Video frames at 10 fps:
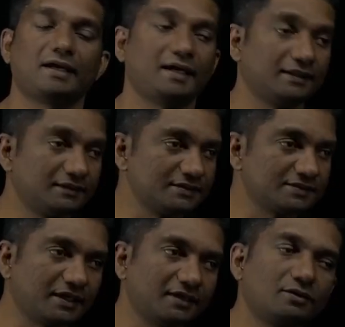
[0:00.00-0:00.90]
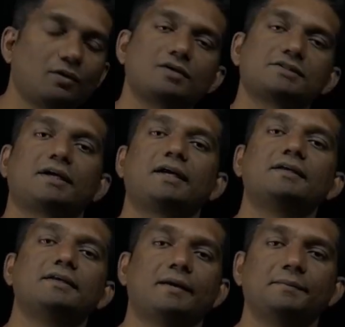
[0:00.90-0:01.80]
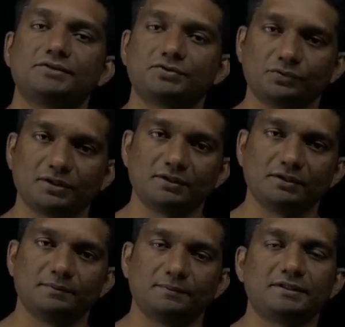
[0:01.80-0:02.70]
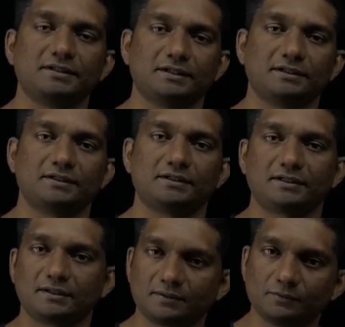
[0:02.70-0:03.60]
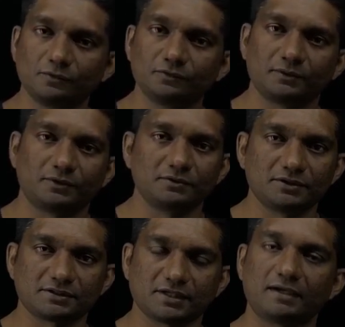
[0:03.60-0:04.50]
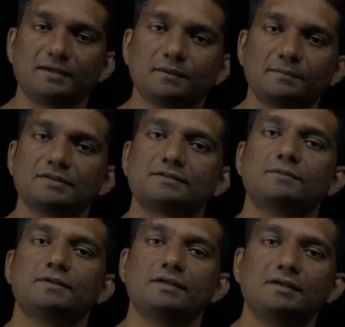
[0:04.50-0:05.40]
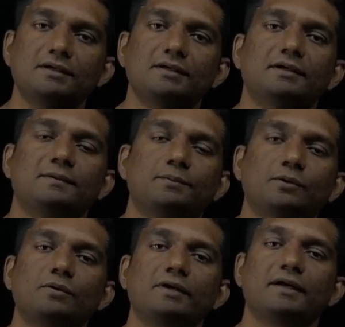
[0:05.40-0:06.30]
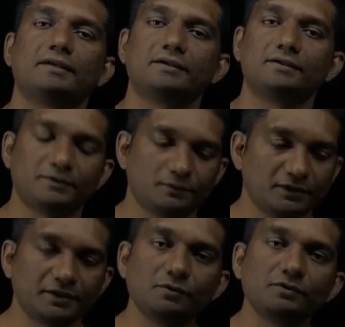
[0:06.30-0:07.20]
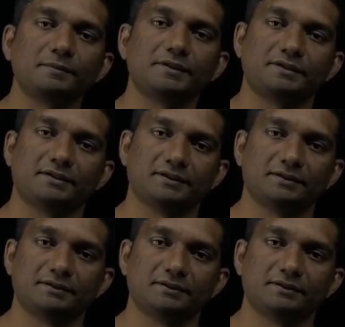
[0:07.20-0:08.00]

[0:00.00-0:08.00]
And this can cause again damage to the material. It can remove, these tiny bubbles will implode and then it will remove the material.